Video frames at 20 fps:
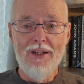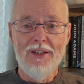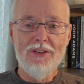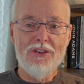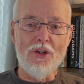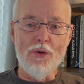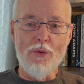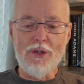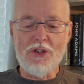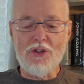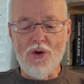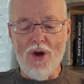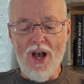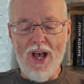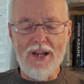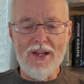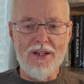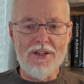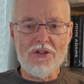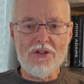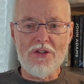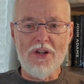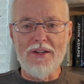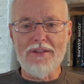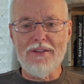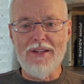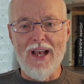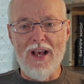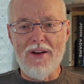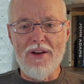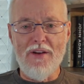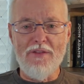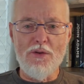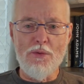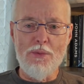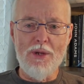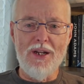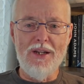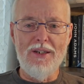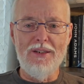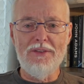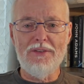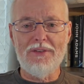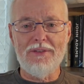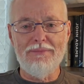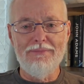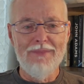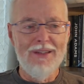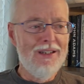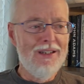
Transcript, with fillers: So we try to shut down everybody's